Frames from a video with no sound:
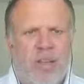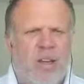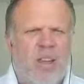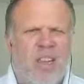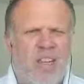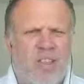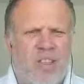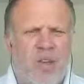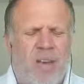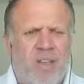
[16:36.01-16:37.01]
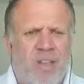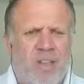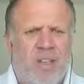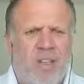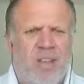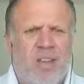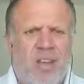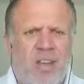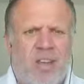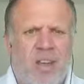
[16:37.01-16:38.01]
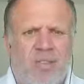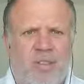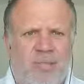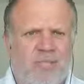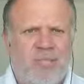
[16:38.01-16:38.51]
They're like an SEO agency, they kind of have to,